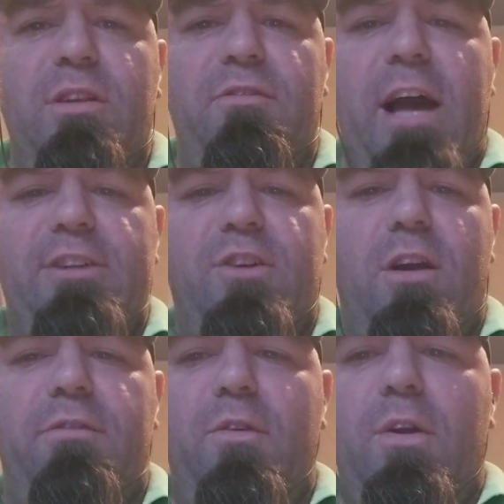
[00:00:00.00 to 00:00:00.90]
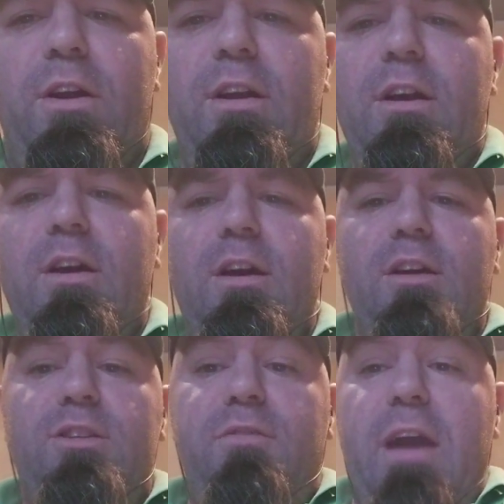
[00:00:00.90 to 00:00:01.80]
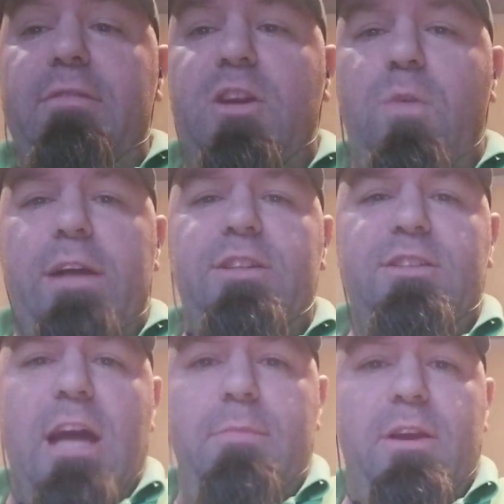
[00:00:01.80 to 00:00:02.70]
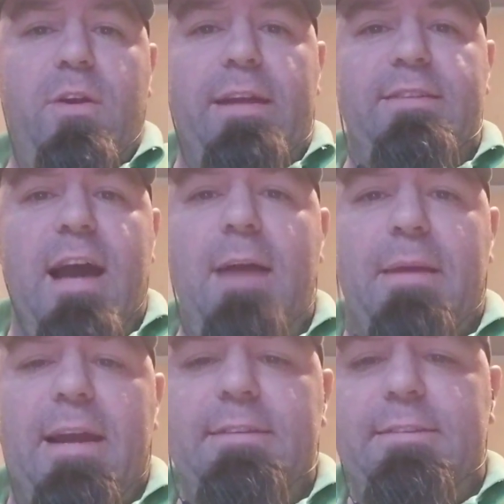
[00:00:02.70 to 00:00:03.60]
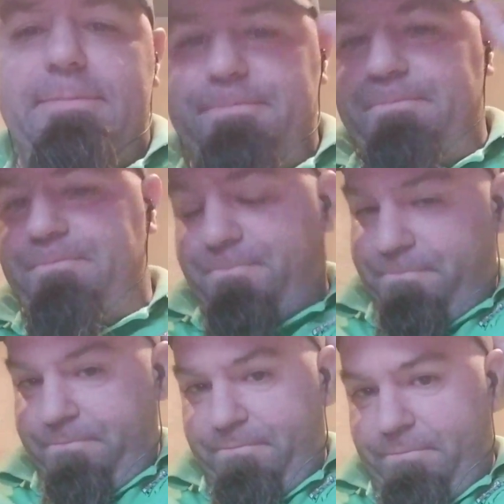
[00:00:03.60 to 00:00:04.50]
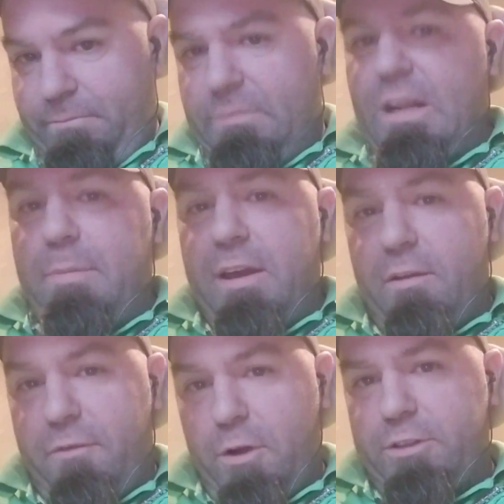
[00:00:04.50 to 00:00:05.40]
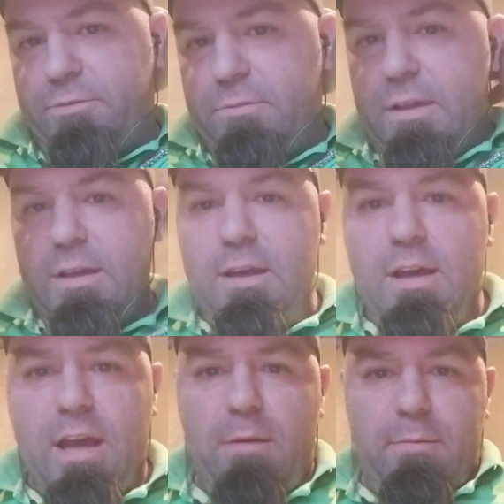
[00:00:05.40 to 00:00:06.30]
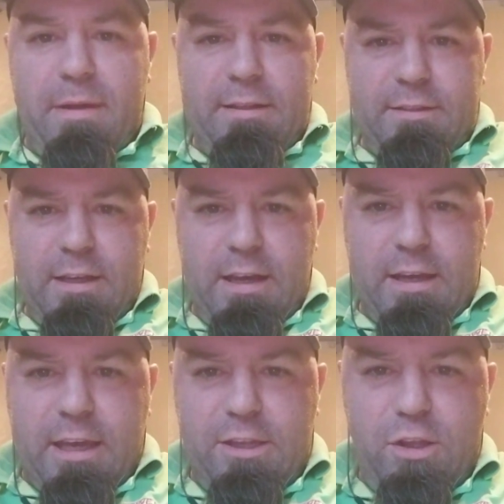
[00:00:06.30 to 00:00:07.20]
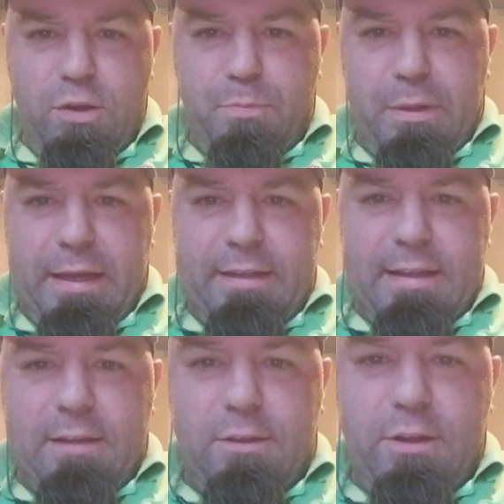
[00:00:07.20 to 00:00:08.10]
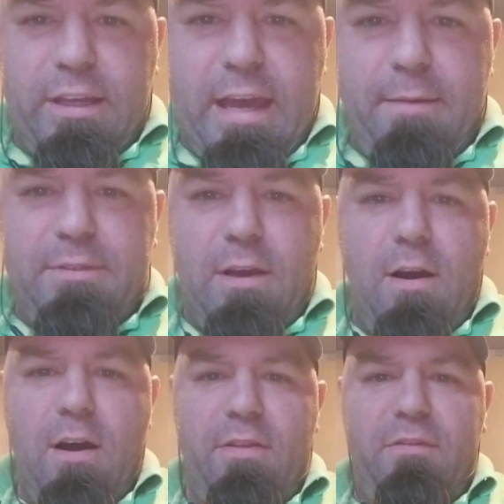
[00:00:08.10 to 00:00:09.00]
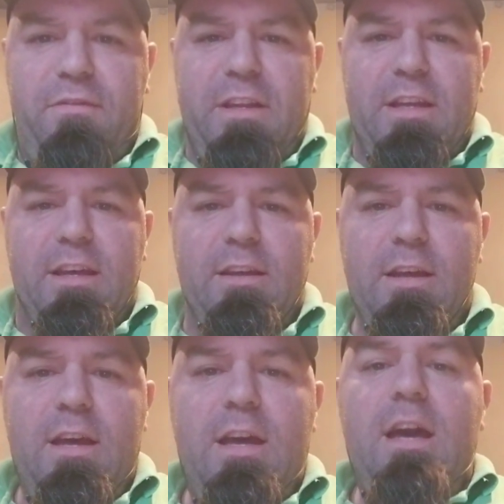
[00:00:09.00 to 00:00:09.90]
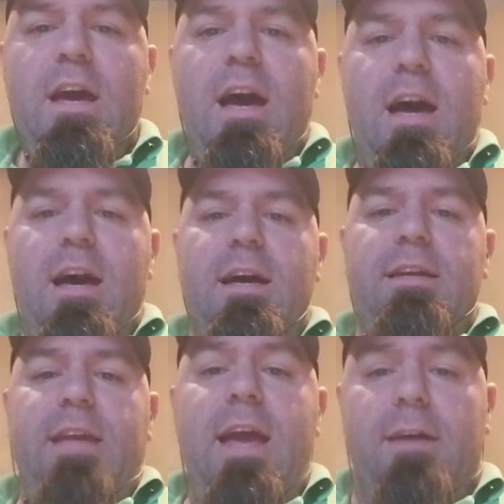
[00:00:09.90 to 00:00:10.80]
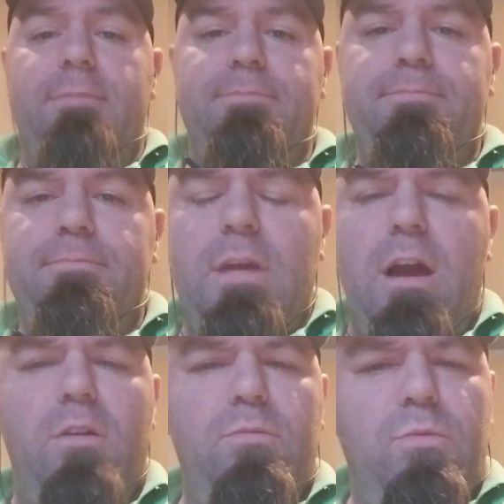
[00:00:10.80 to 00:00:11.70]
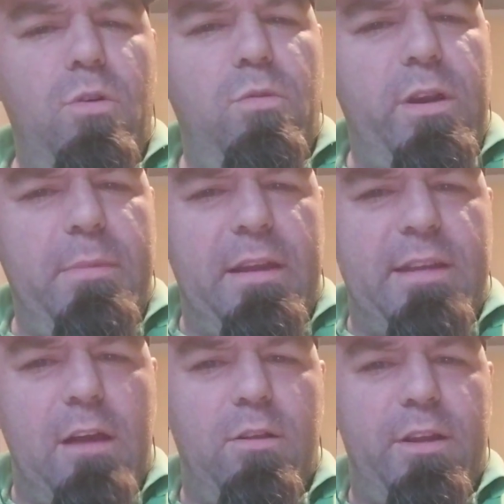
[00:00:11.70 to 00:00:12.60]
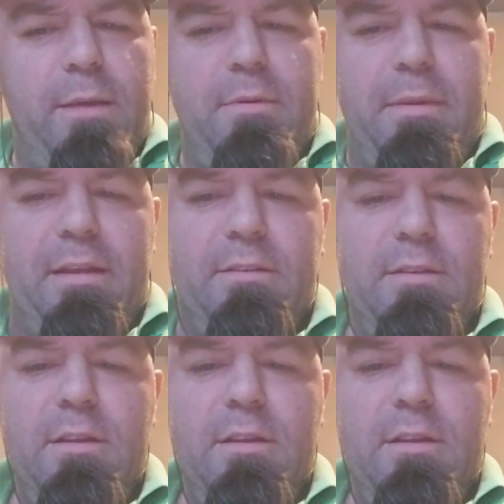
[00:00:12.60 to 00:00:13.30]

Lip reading: a flash card for. So if you have any questions, that'd be a great time, guys. I'll be here for a couple of minutes. Can you play downloaded games on the Vita? Yeah. Well, what do you mean downloaded game? I mean,